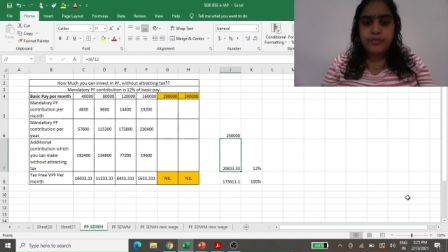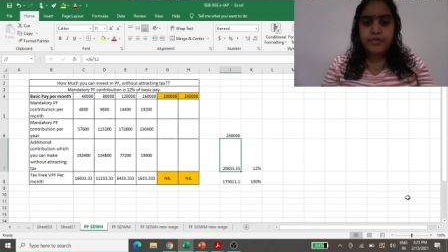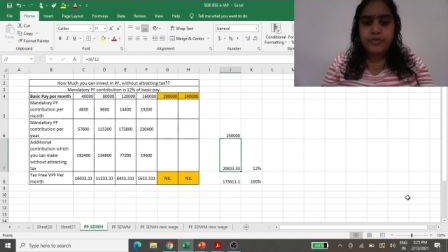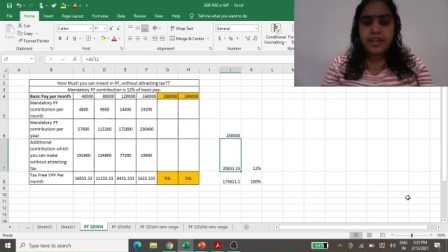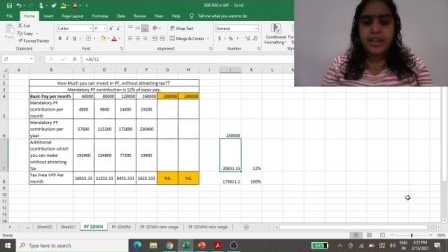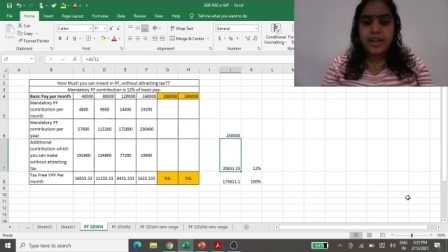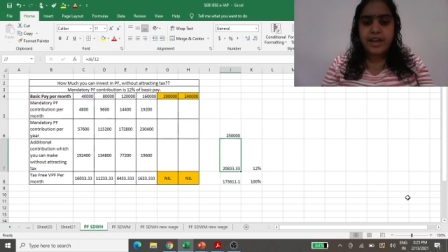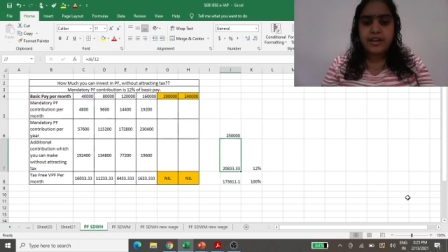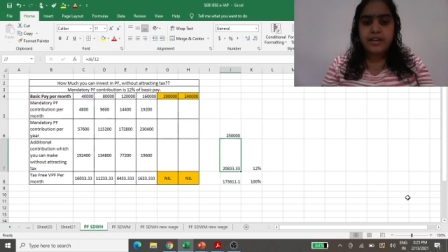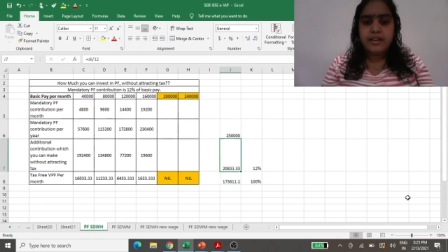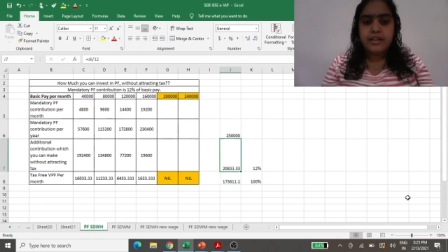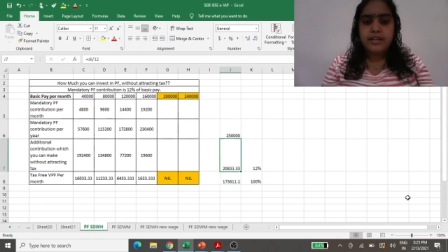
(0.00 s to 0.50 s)

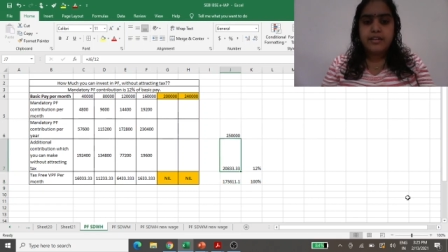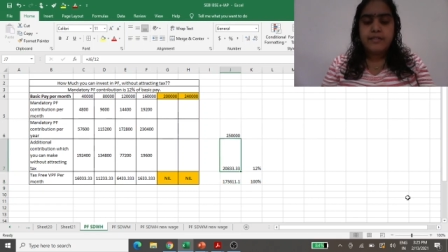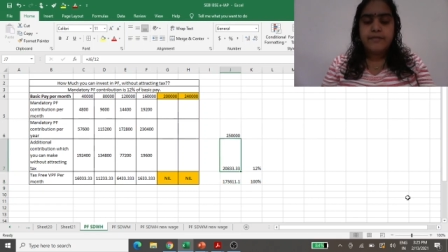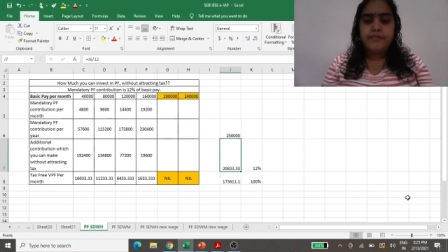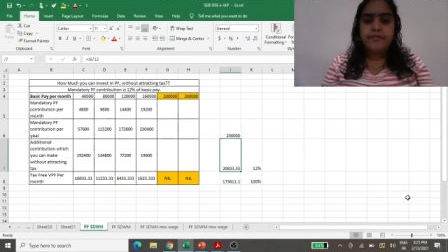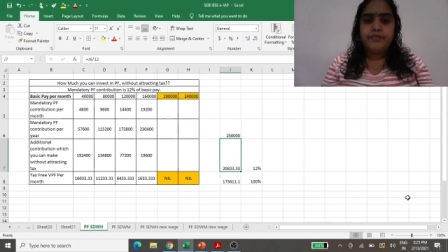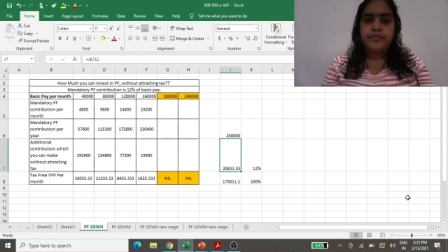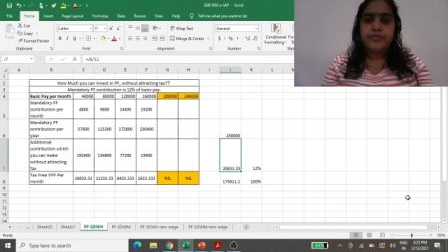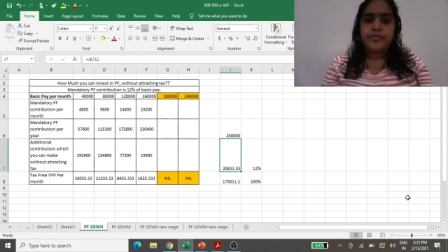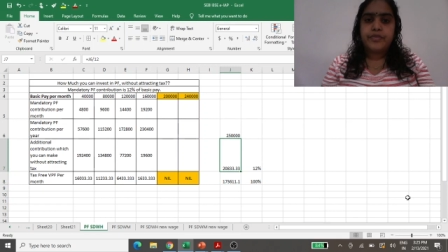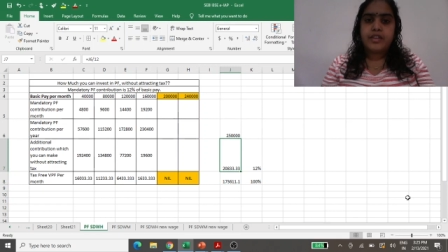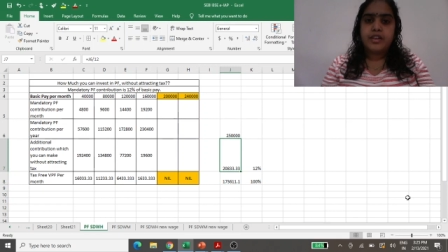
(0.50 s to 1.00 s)
then
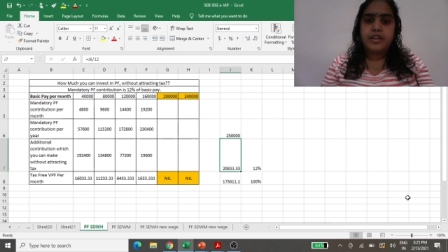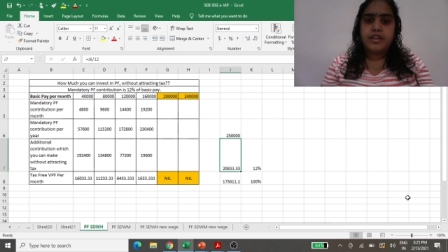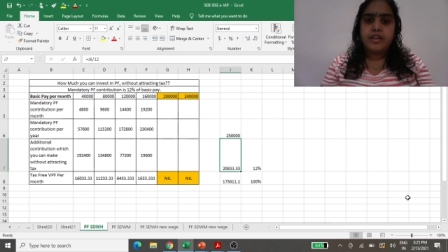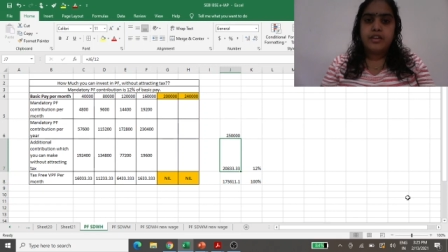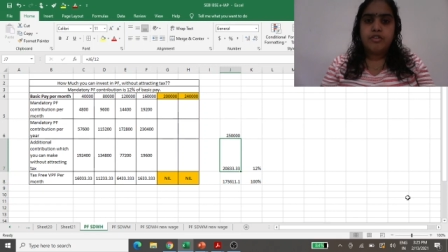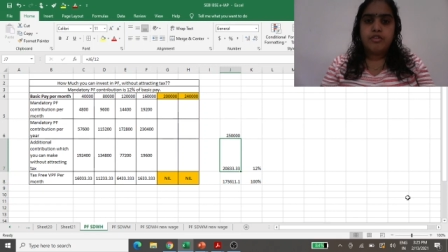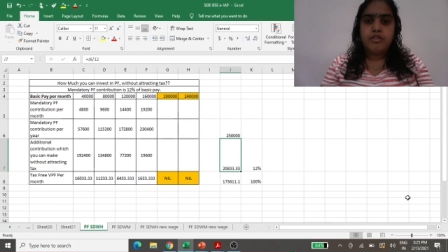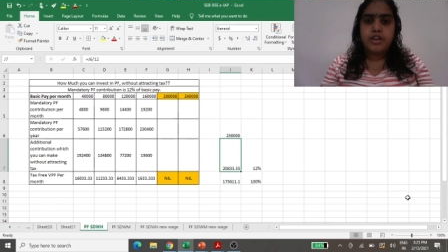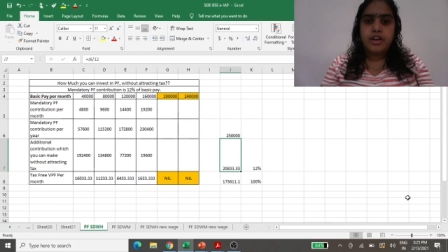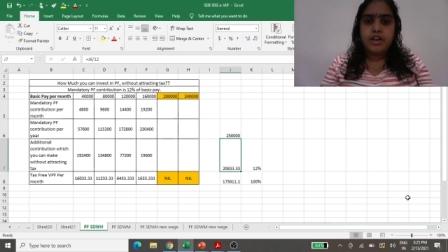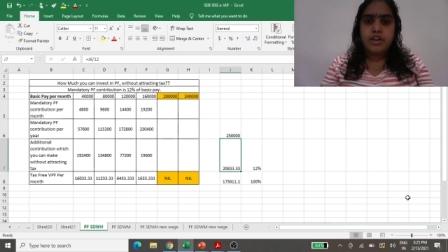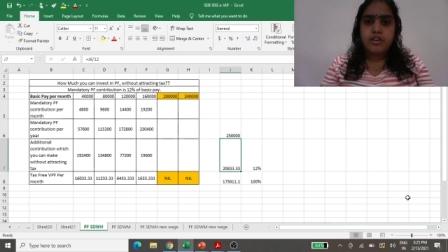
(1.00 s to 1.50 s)

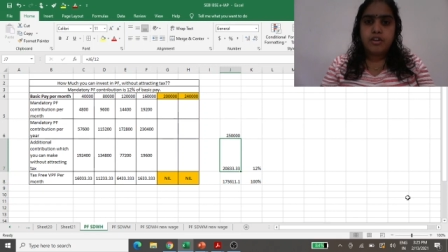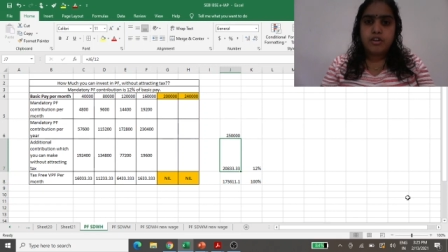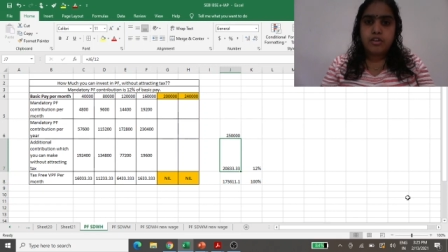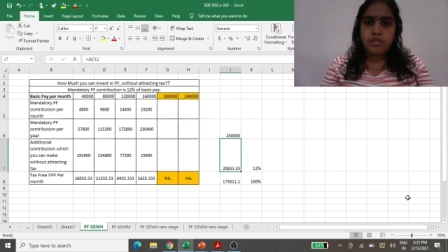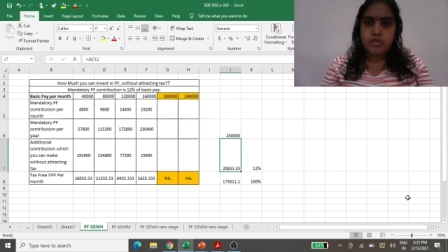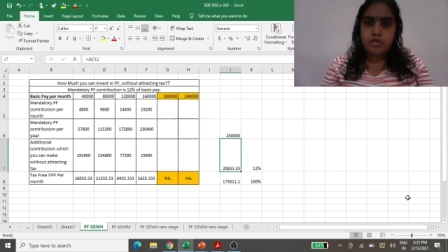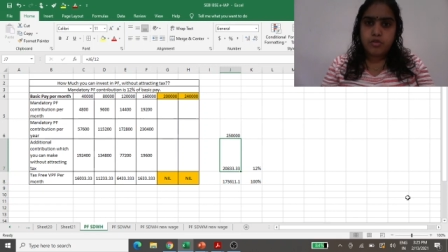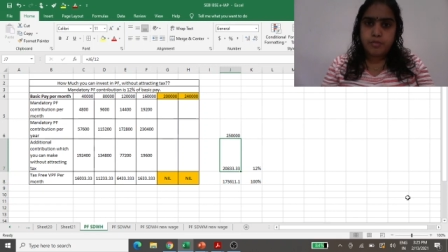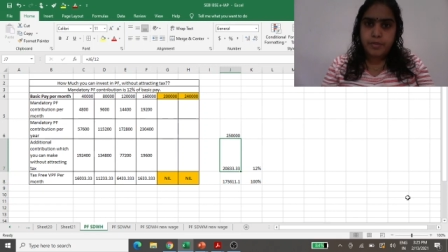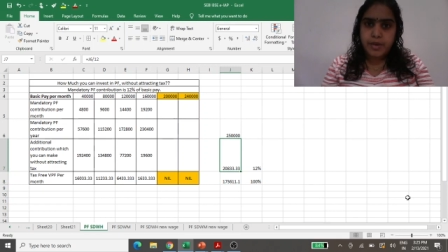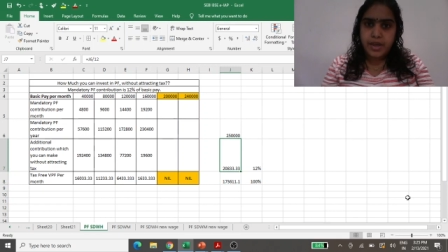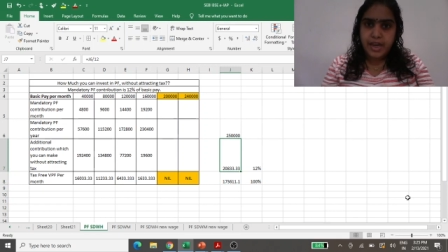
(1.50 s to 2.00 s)
you need not
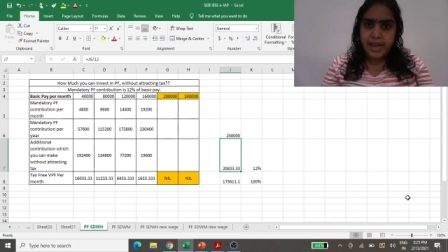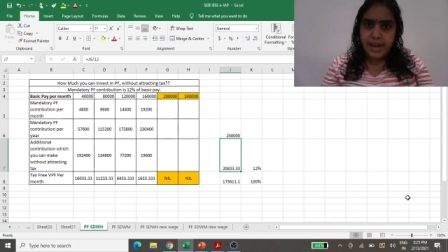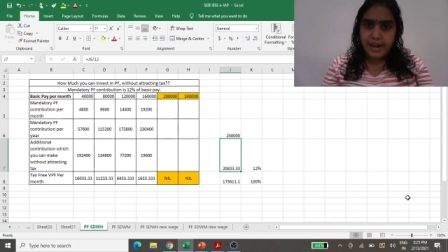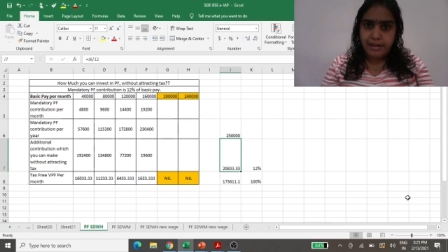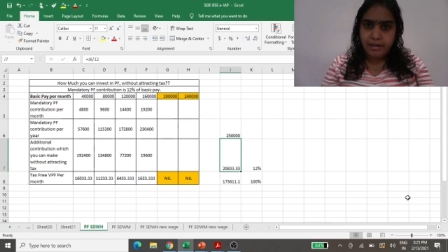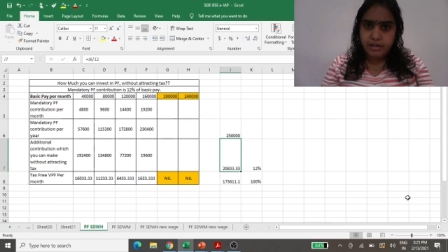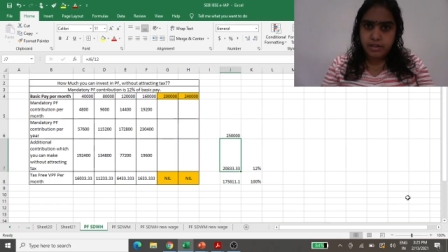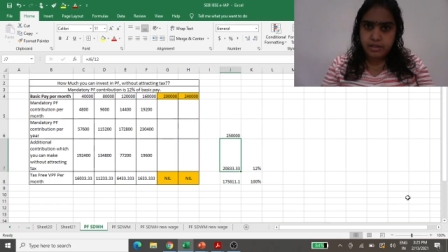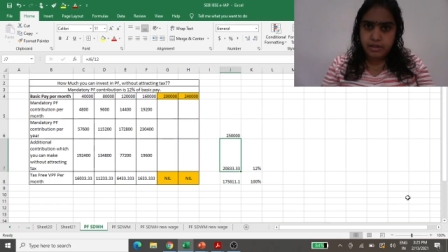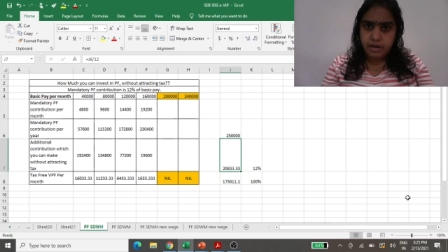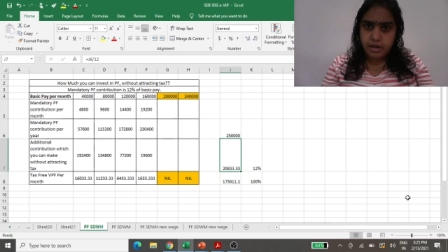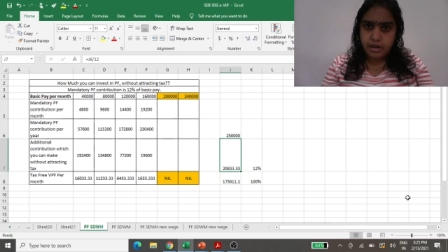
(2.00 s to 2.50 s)
to pay
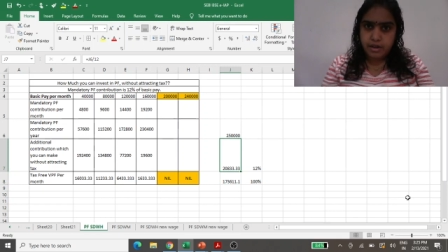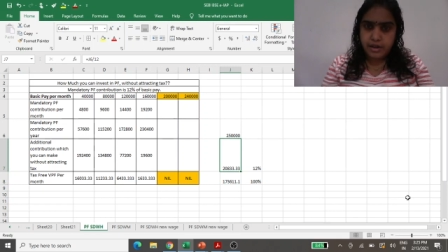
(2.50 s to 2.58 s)
additional